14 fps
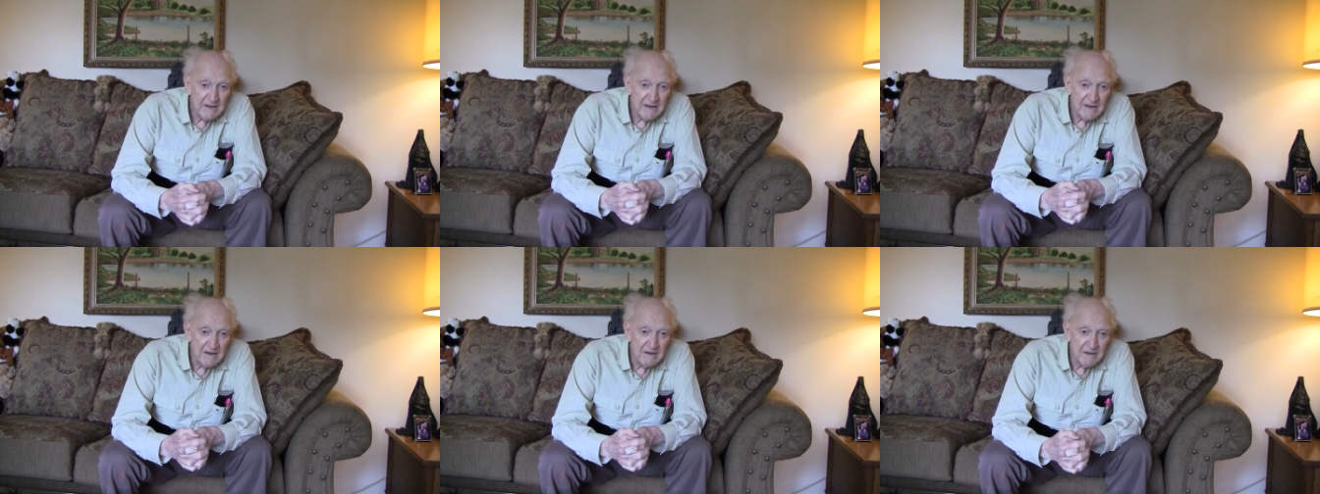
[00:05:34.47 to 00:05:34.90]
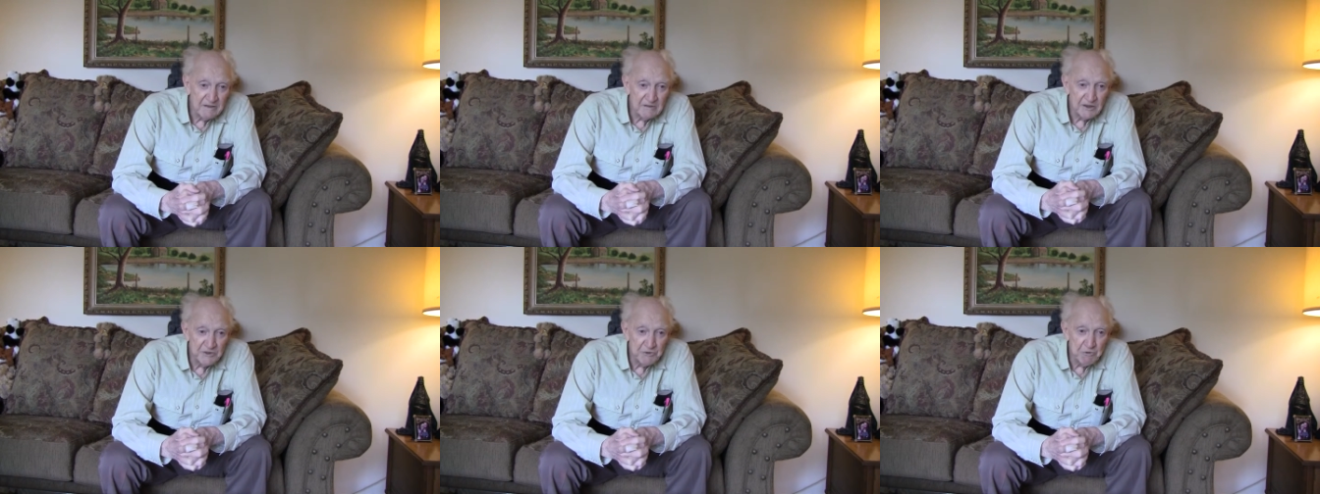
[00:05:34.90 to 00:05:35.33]
And they
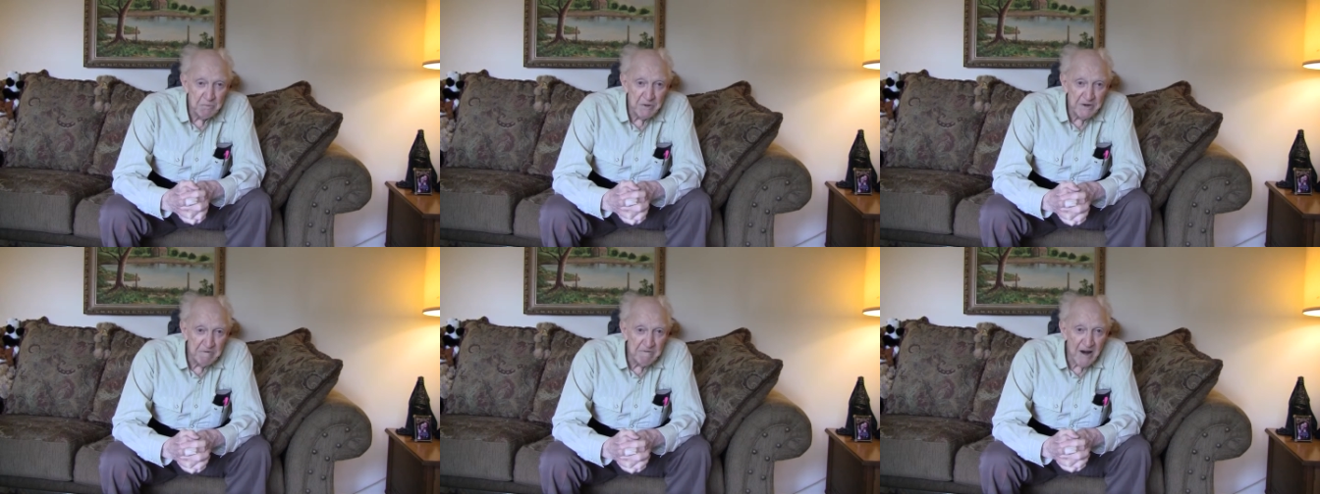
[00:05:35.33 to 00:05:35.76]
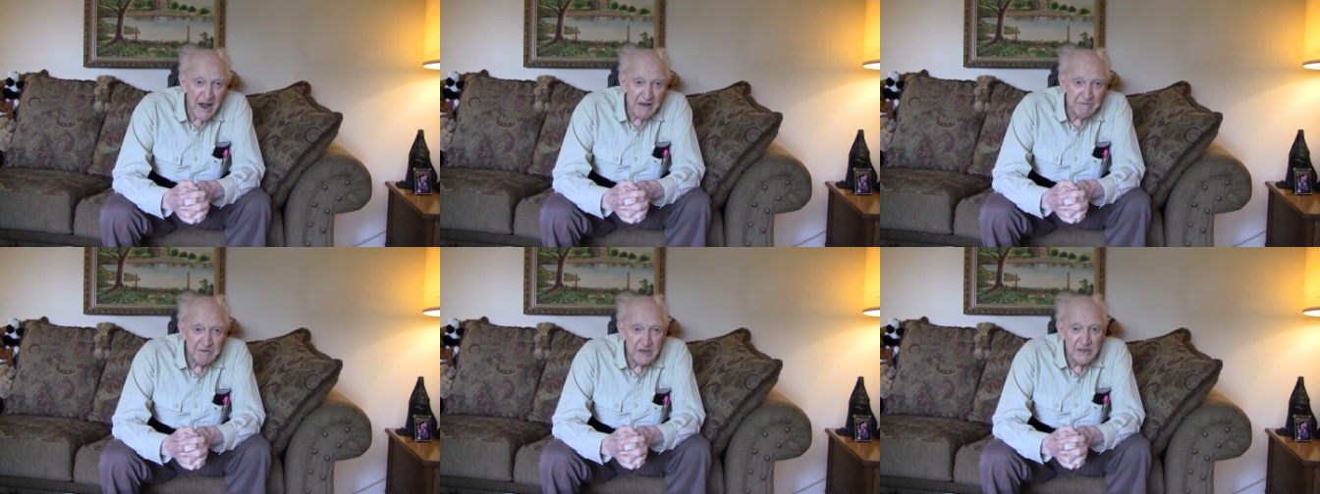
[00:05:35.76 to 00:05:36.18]
said, you'll be
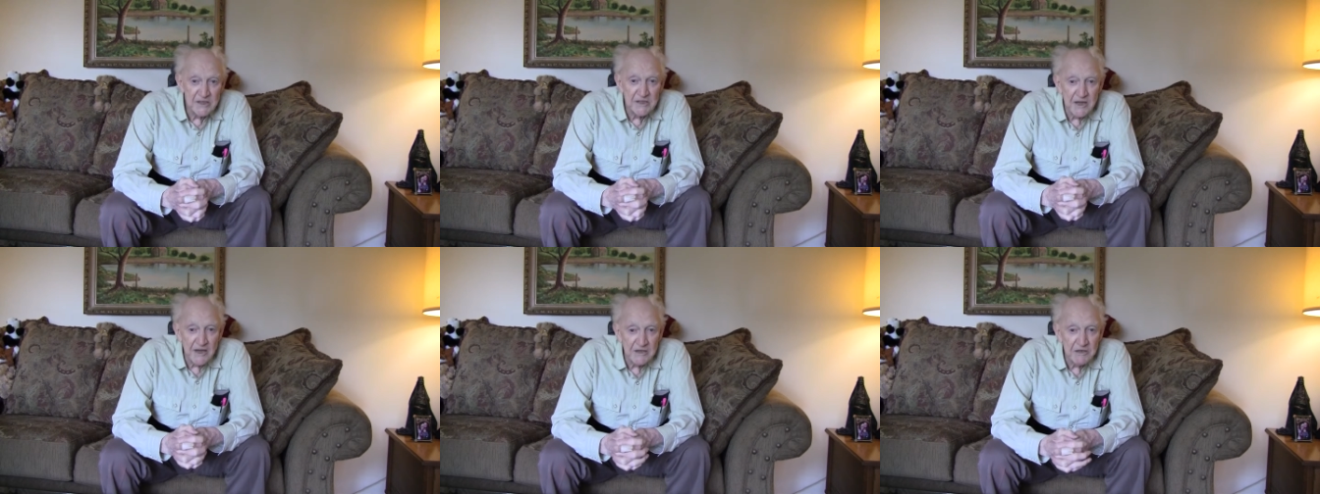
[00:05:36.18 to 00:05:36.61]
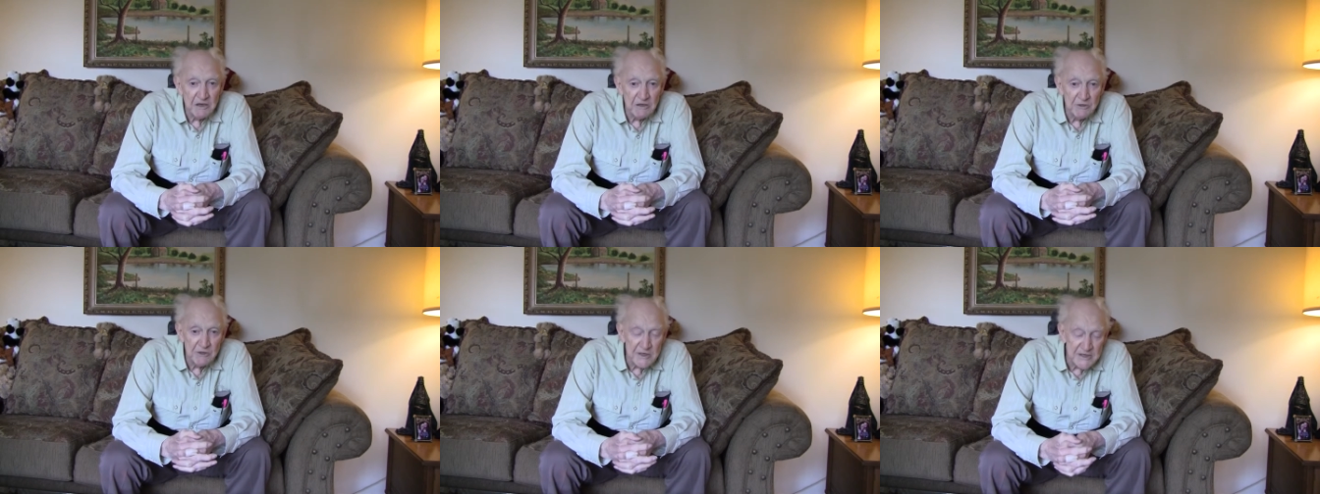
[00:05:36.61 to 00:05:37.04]
drafted, sent to
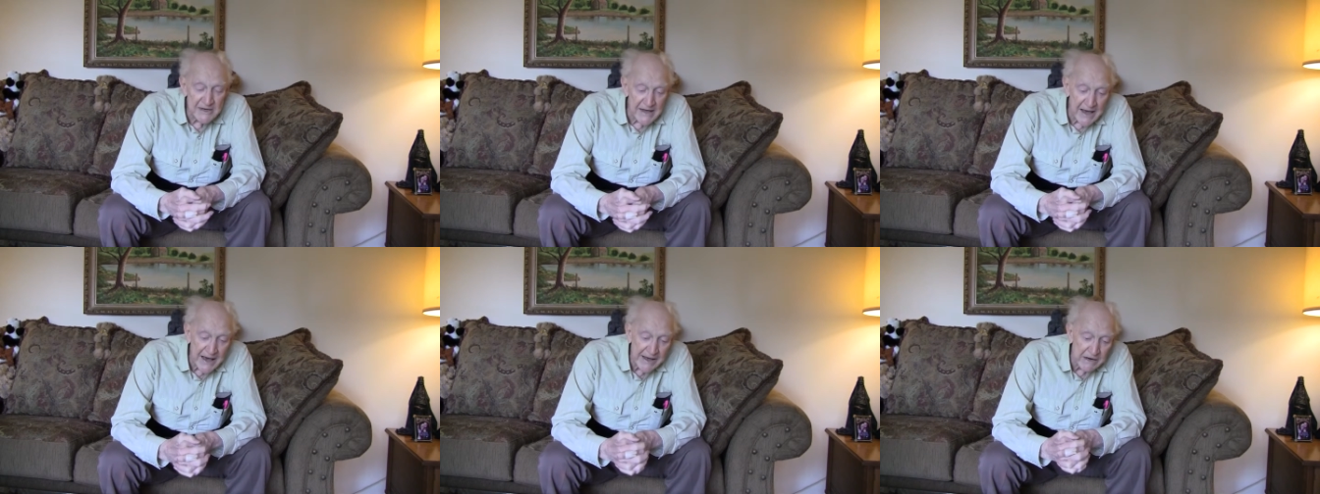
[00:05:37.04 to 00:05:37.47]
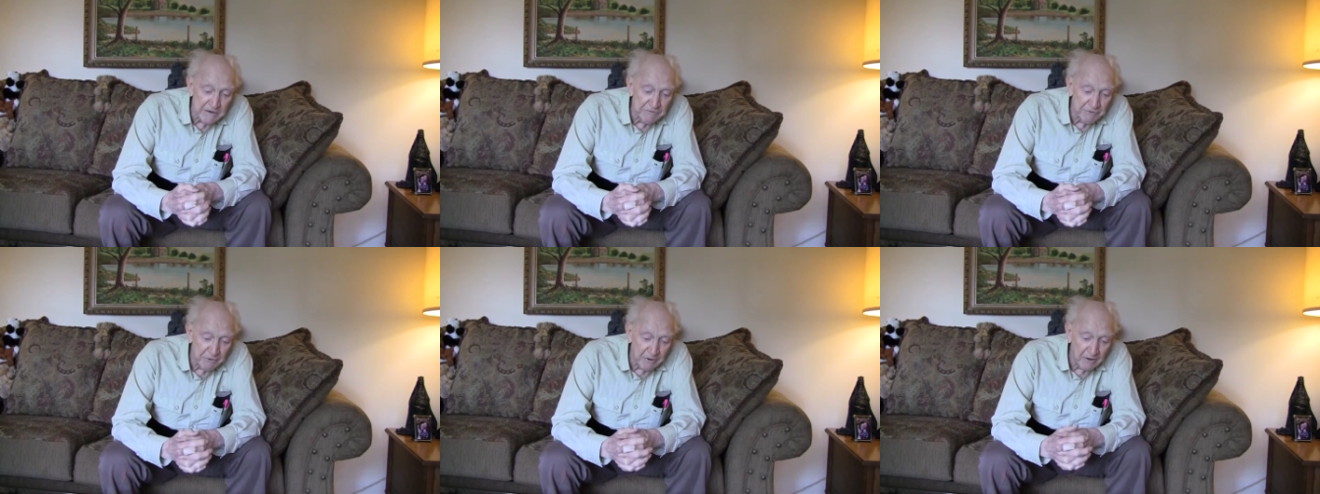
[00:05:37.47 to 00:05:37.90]
Louisiana
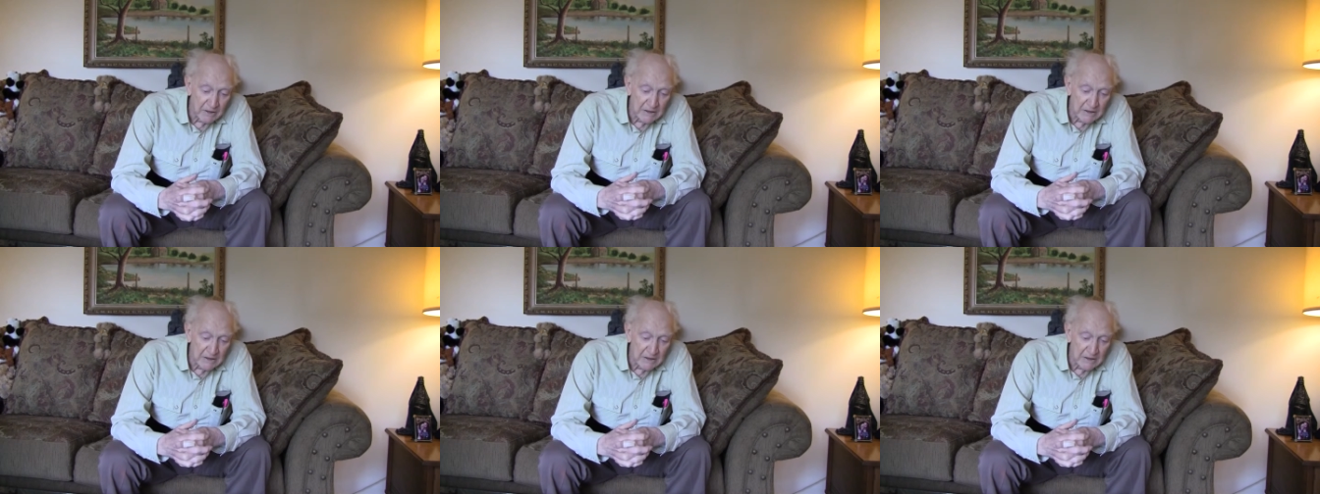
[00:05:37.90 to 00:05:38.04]
for